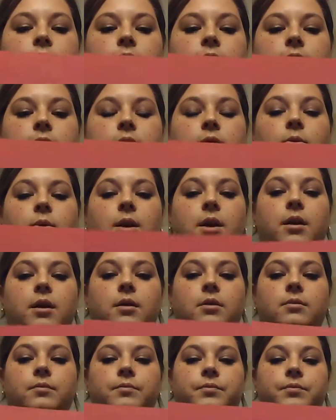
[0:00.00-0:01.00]
So
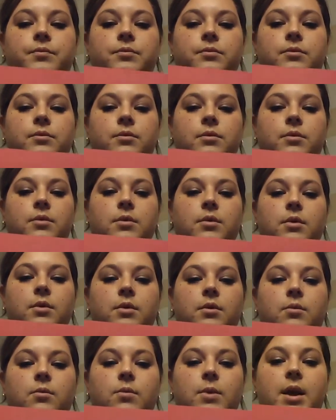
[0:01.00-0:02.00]
again,
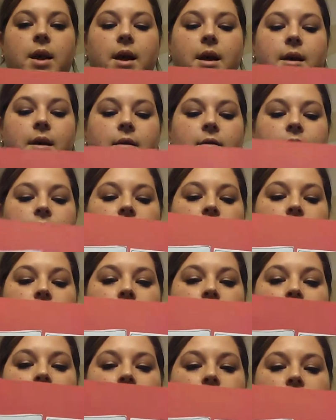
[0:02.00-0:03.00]
we have
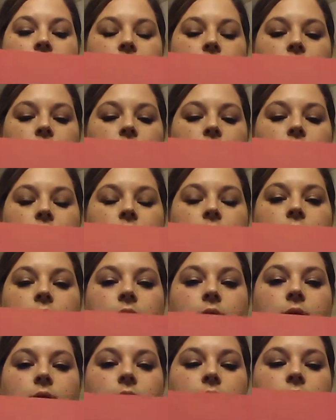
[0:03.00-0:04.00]
our
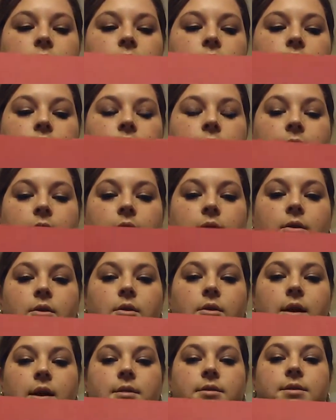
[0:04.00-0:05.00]

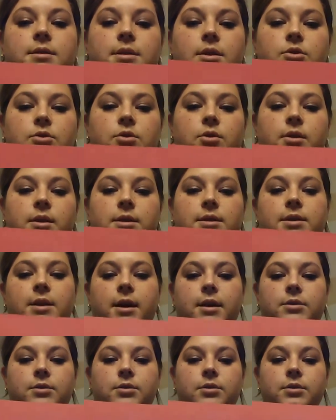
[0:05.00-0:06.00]
lateral and central
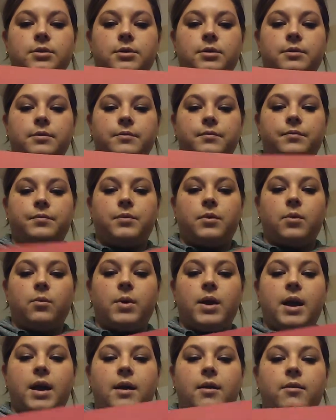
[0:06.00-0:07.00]
incisors.
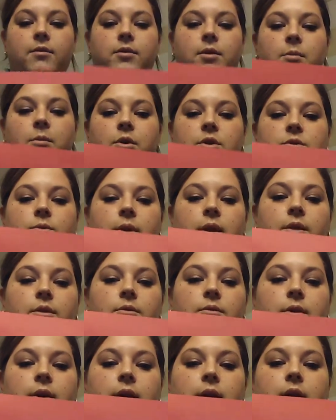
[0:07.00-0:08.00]
We have number
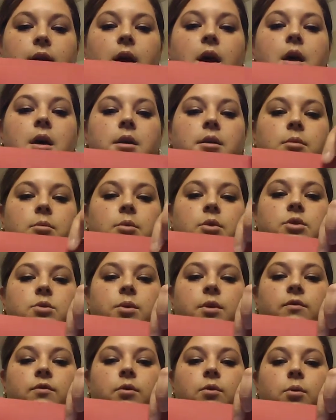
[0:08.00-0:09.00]
23, number
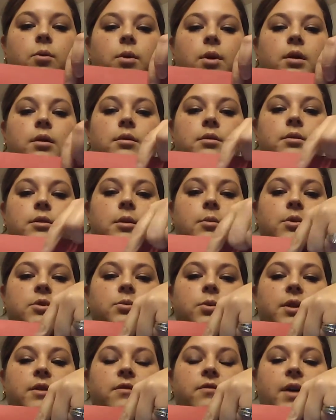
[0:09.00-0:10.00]
24, number
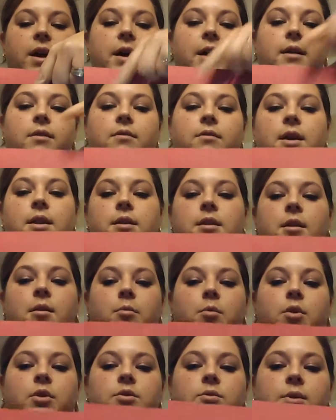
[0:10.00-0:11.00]
25, and
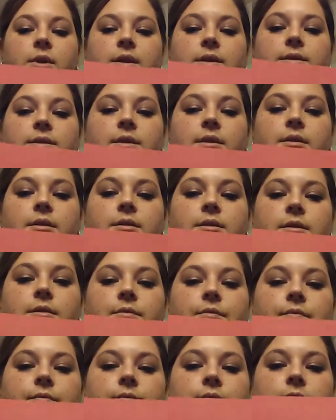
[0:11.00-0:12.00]
number 26.
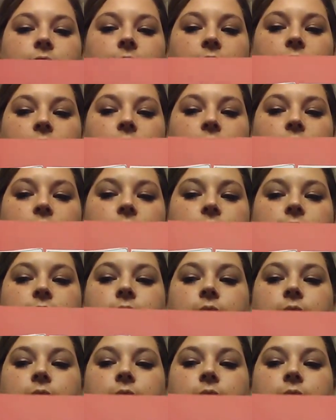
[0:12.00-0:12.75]
Thank you guys.